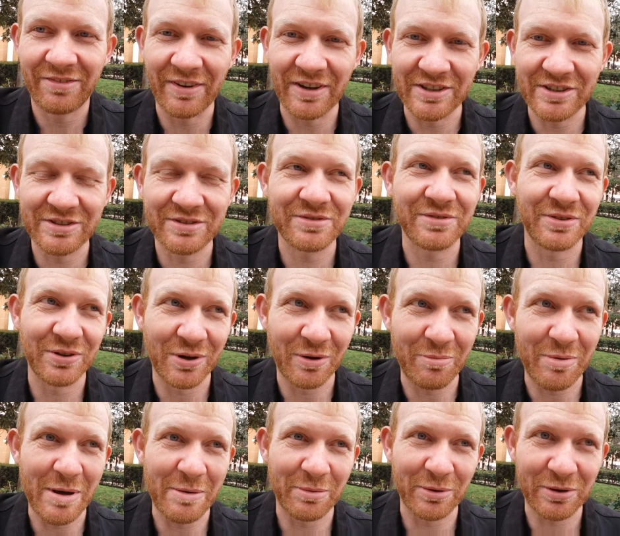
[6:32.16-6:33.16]
fish for
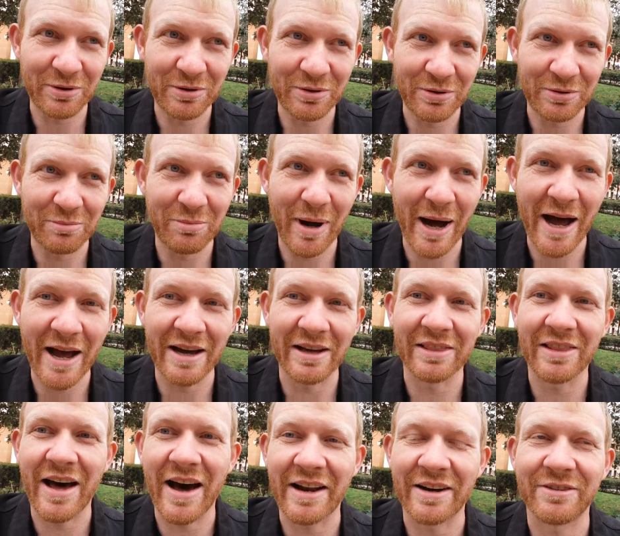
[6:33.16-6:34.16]
people who buy a
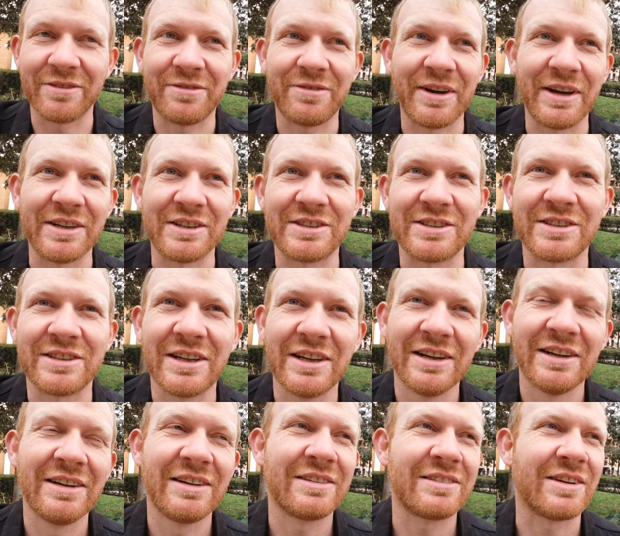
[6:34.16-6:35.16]
lot of fish.
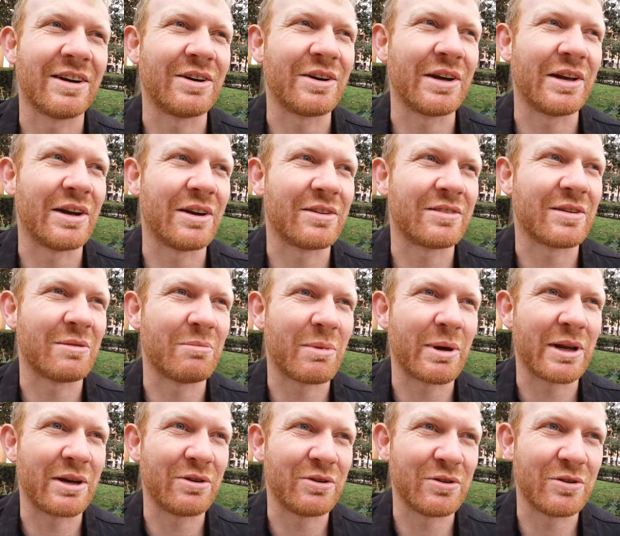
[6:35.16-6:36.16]
So,
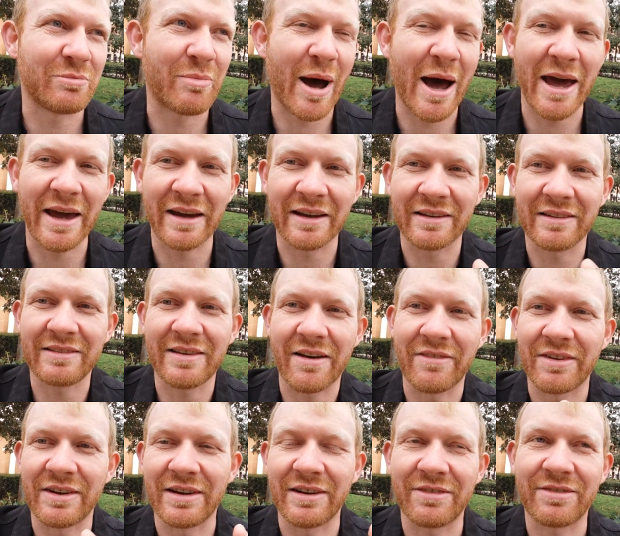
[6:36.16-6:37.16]
somebody who's buying
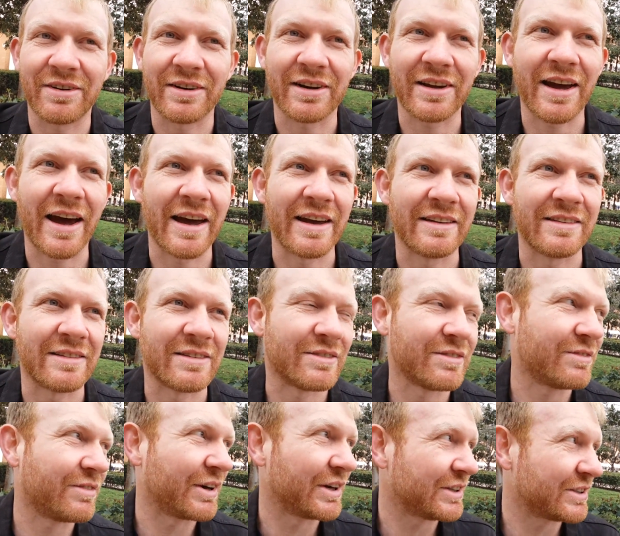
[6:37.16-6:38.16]
7 different kinds
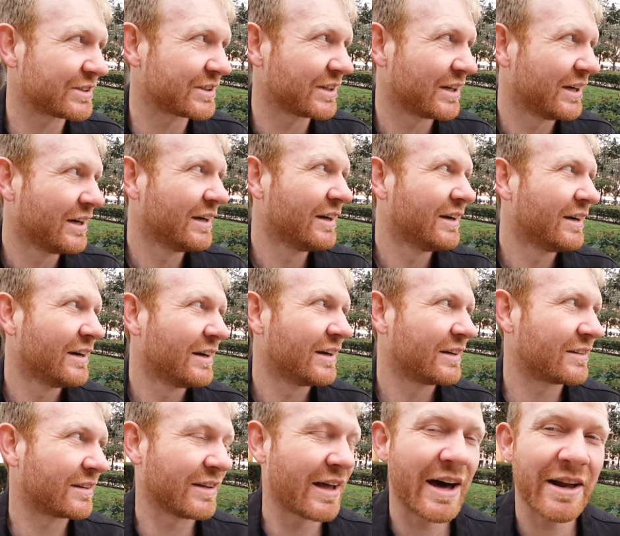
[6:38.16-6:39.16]
of fish.
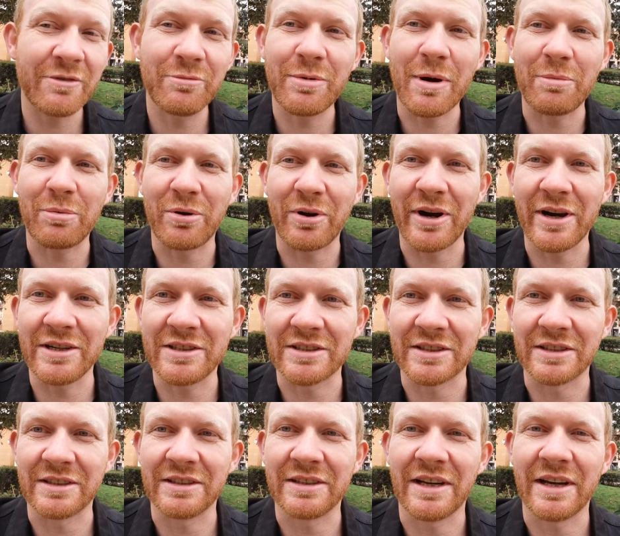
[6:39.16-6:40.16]
It's a lot of
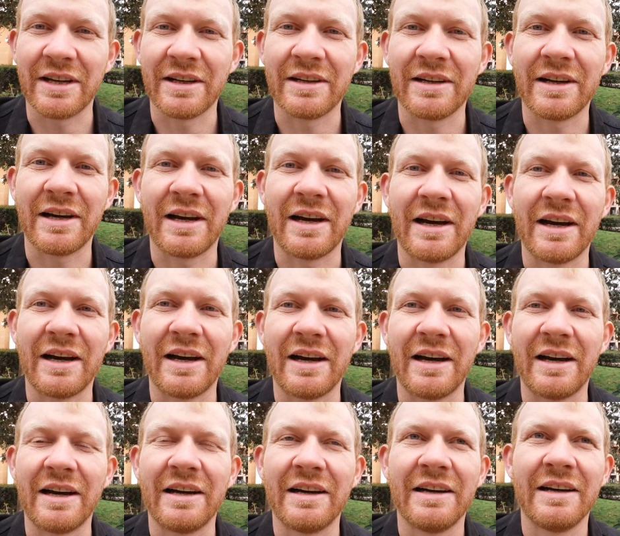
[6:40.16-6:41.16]
preparation, and
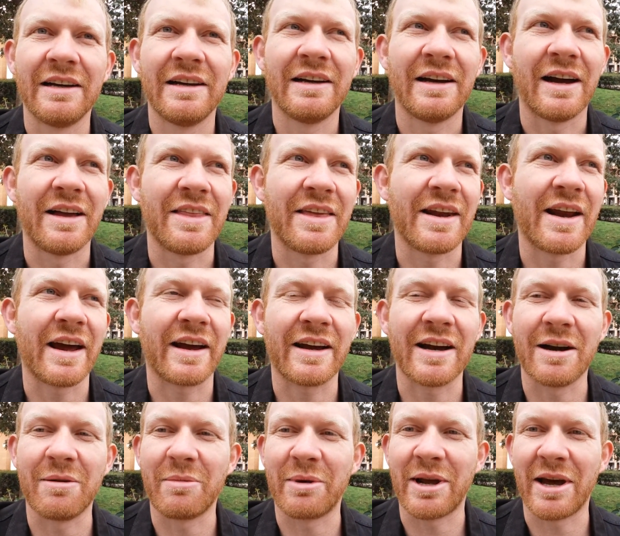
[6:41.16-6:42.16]
then I
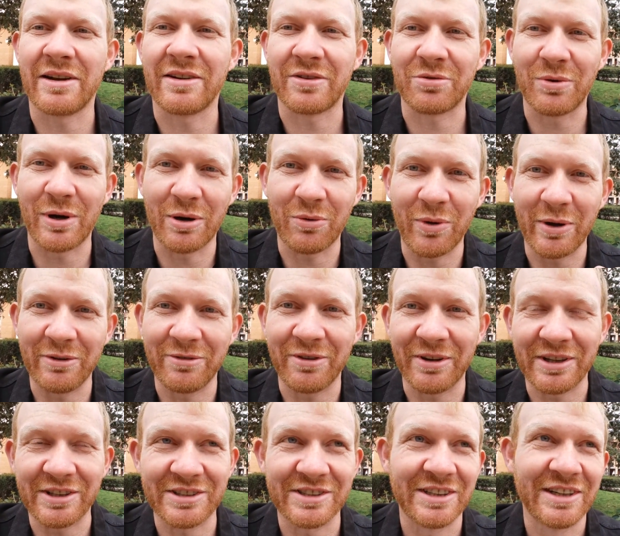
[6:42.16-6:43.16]
come and I just want one
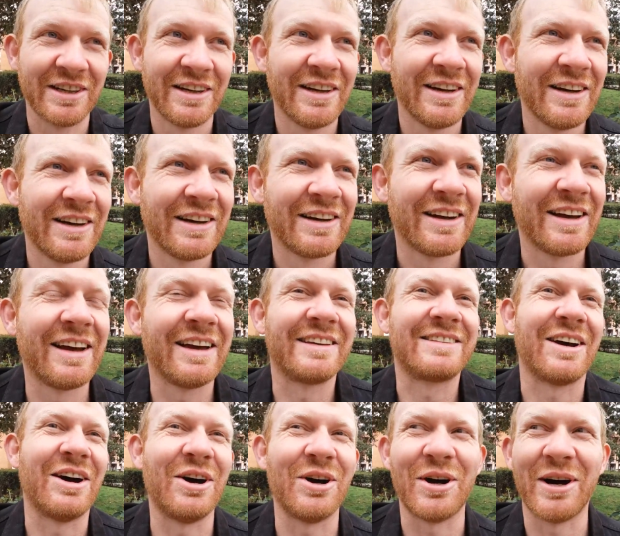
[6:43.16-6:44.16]
fish.
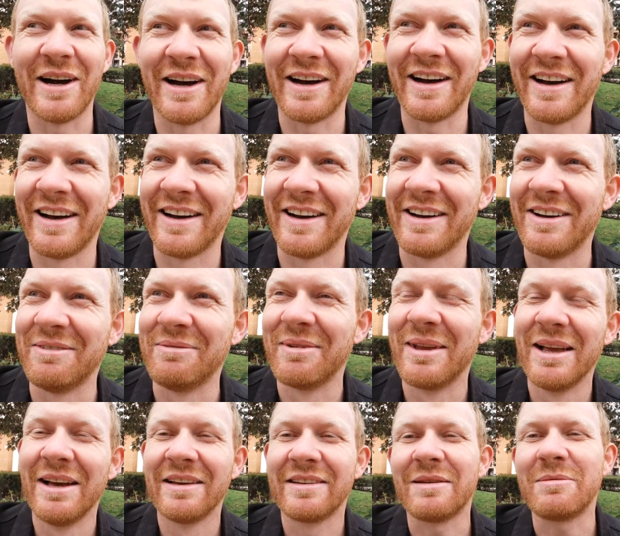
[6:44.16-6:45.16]
So
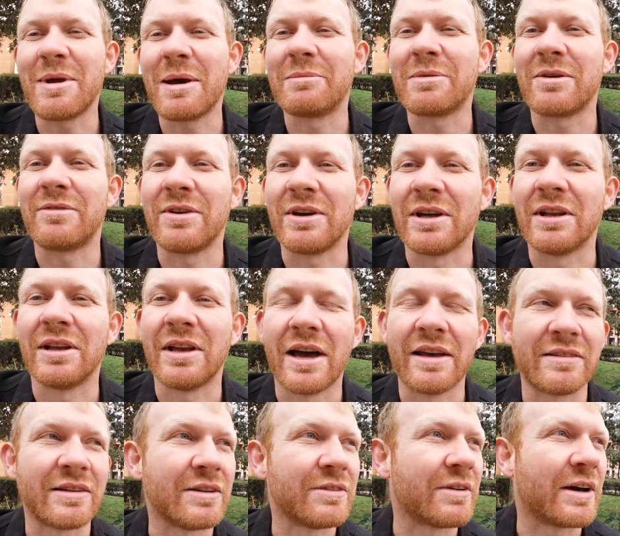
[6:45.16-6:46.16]
sometimes I feel
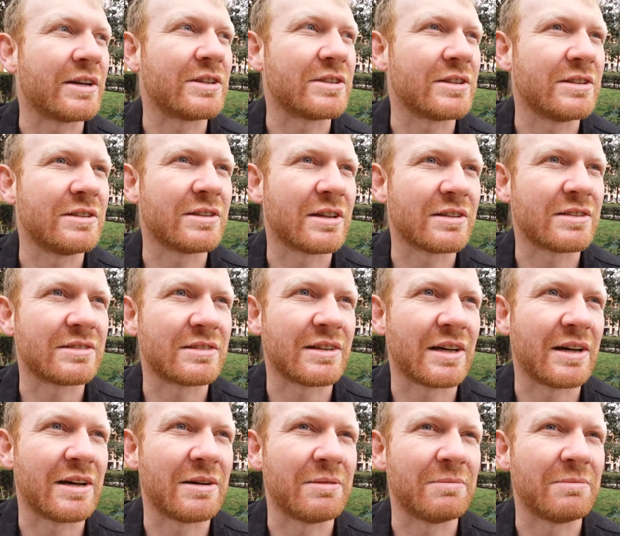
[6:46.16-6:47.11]
as if I should just